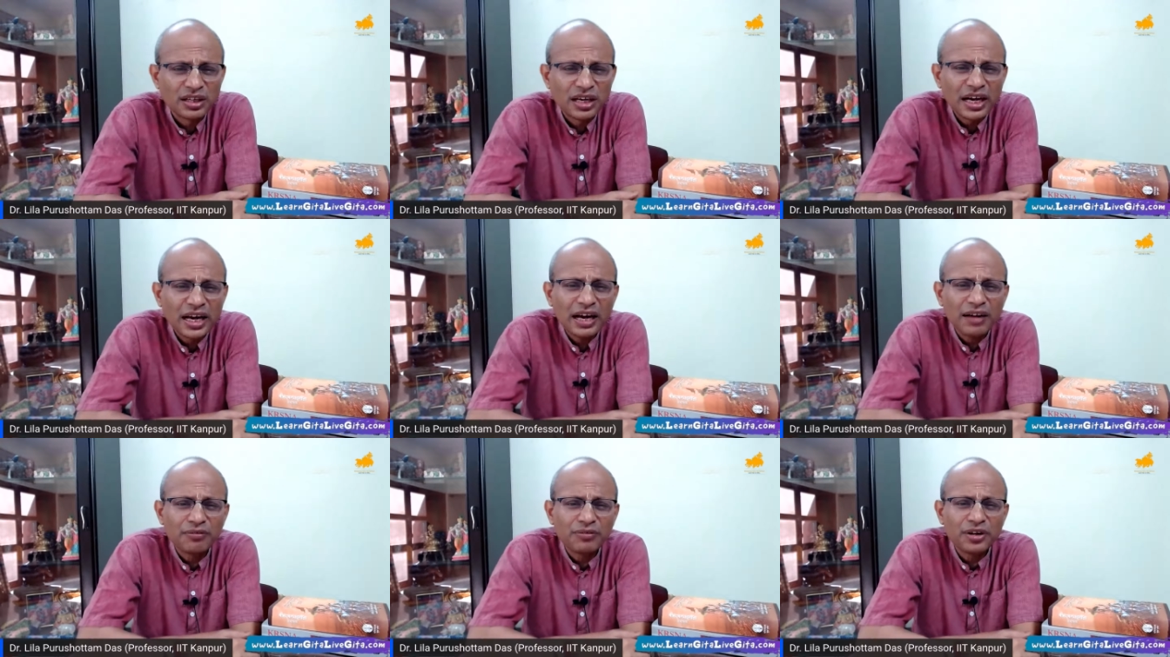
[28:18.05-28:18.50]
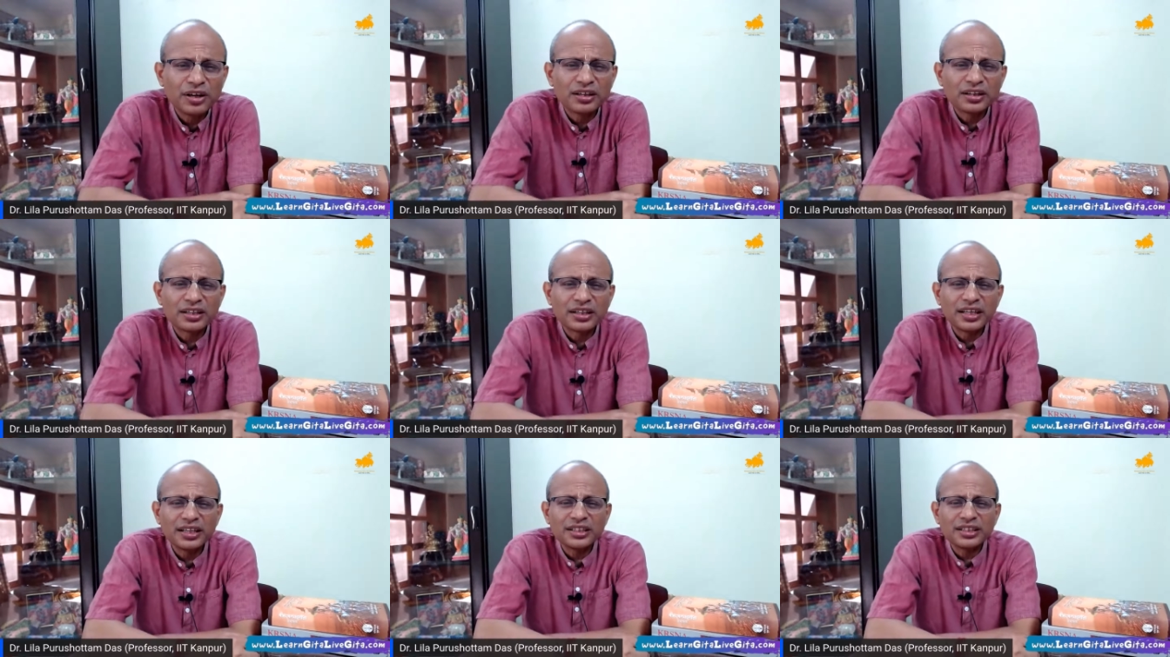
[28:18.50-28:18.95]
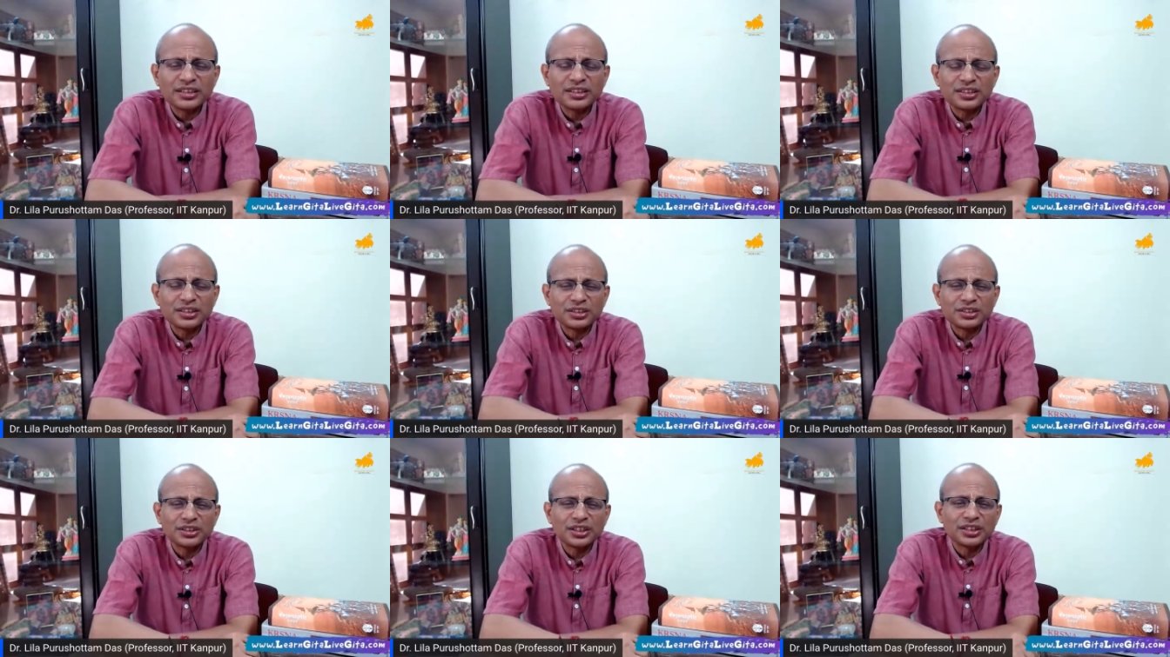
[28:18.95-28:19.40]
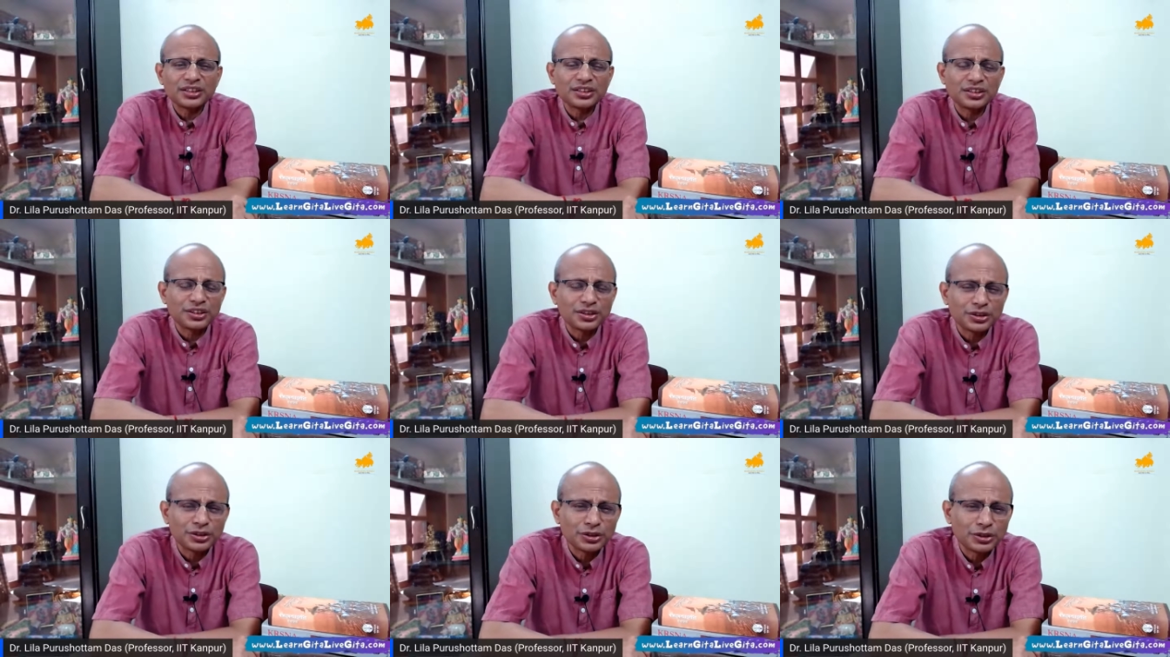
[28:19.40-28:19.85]
I have done greatest
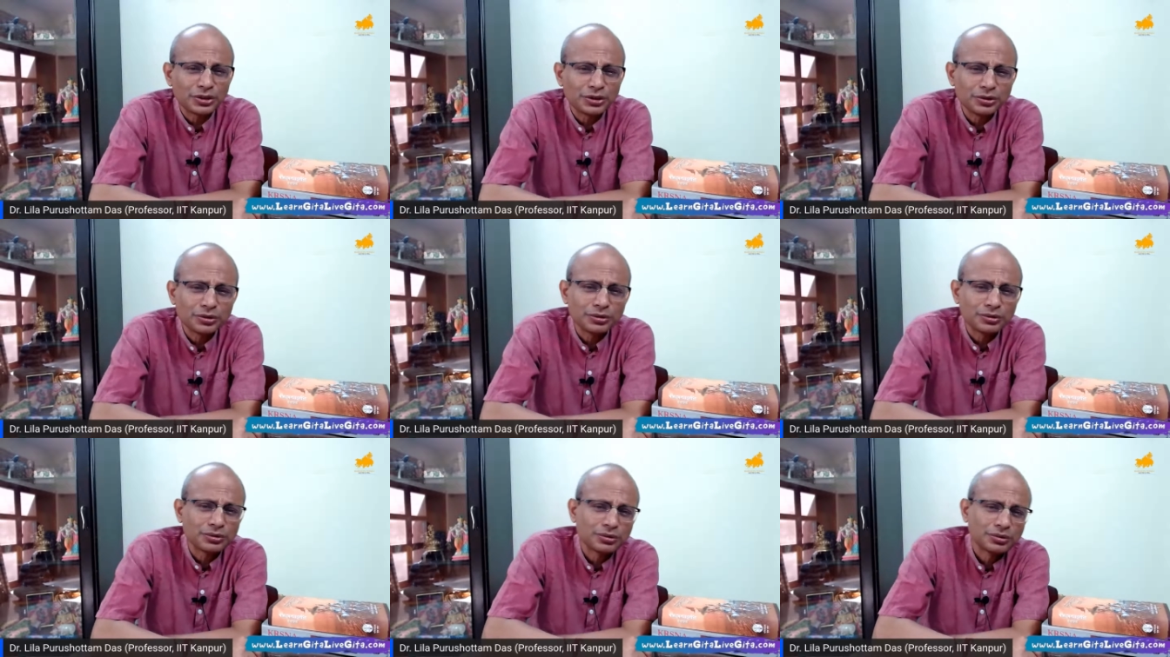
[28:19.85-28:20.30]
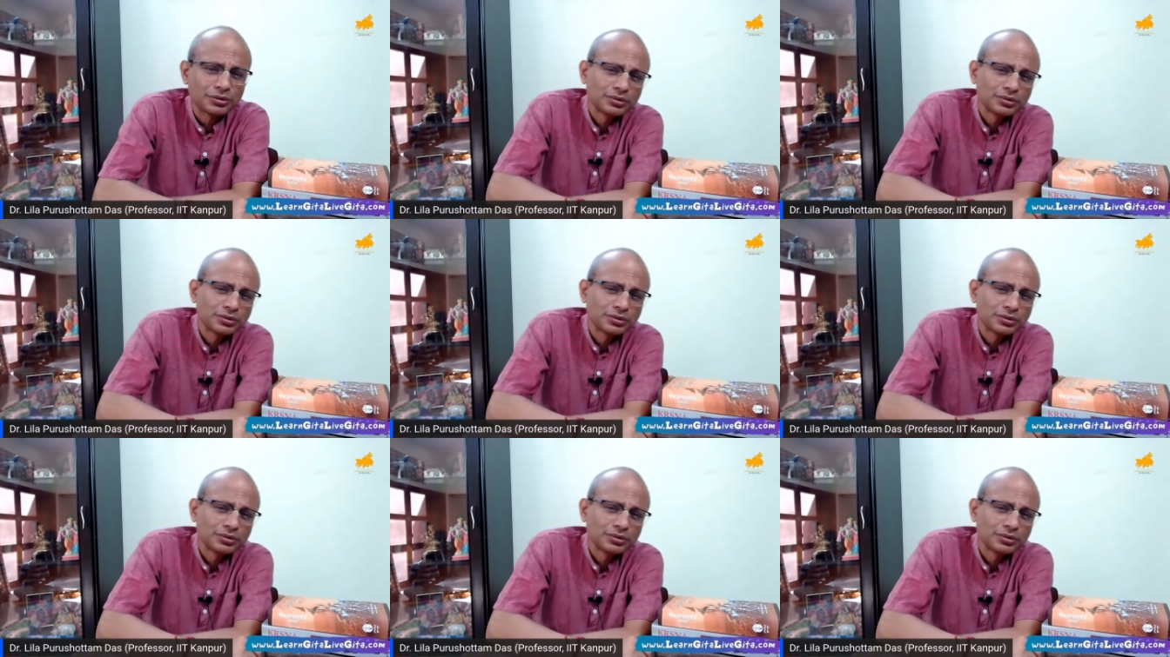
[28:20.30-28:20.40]
injustice to you.